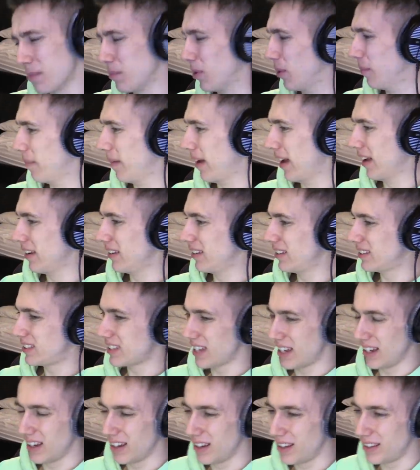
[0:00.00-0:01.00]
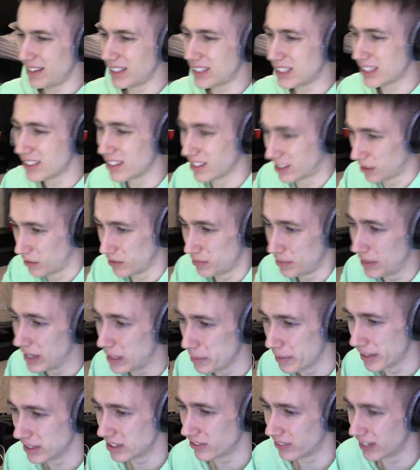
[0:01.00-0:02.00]
Come on, man. This, uh, this is a
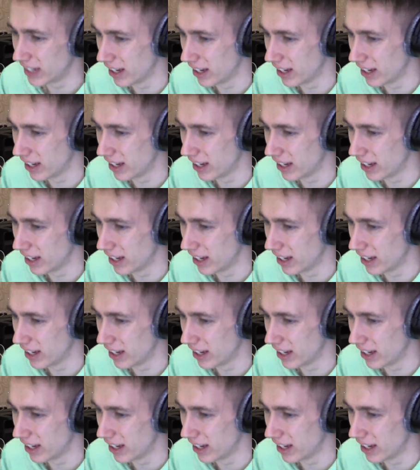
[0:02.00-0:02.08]
mini Minter